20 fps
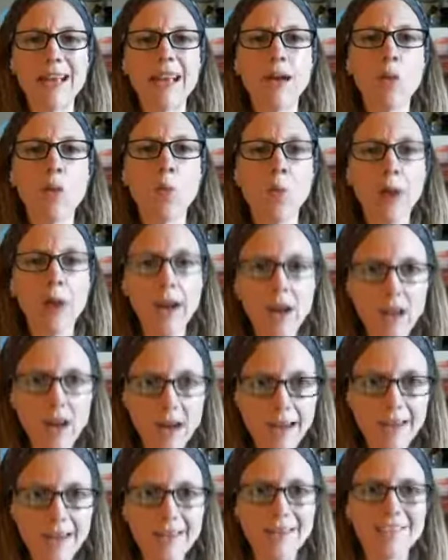where
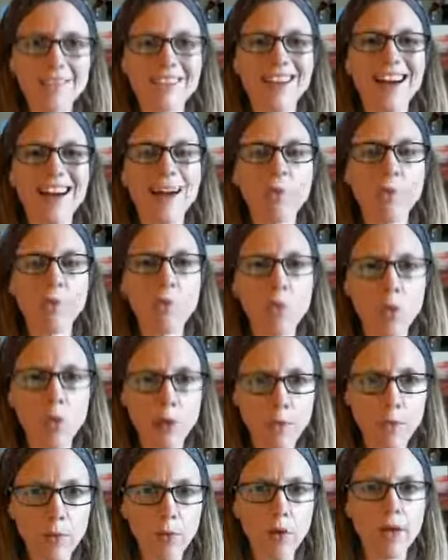is that more
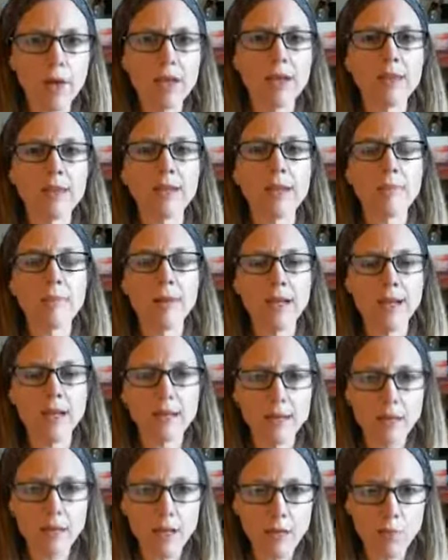i've been working on the
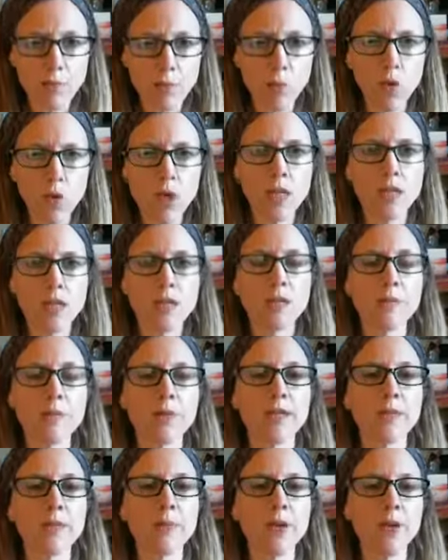abundancy i've been working on the
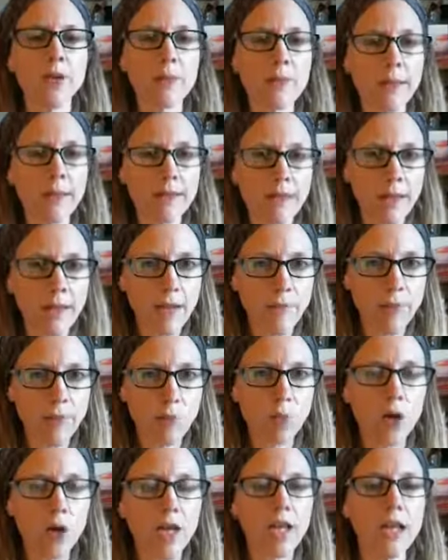prosperity mindset i've been
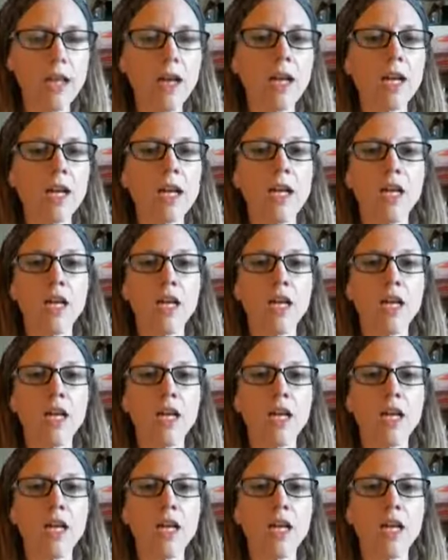working on